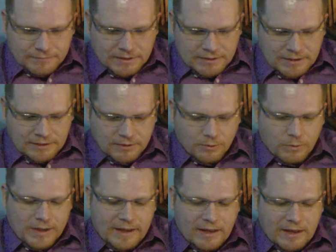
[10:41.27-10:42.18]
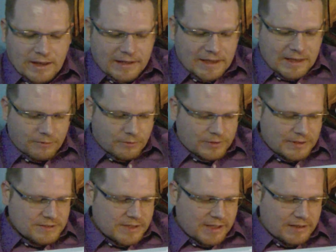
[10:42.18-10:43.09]
either way, I can't really
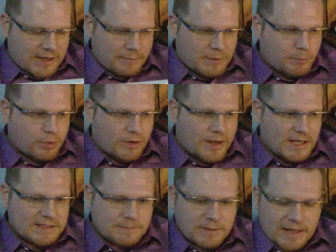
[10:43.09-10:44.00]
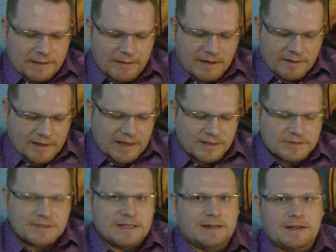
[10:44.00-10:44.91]
say that I'm impressed, but I can't
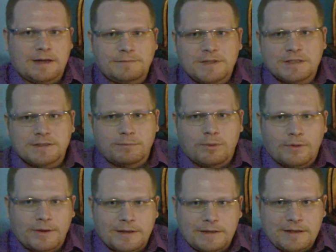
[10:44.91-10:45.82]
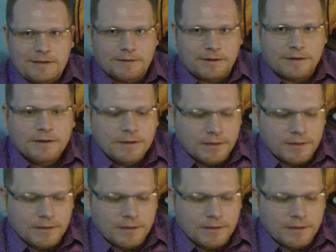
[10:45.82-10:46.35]
say that I'm disappointed either.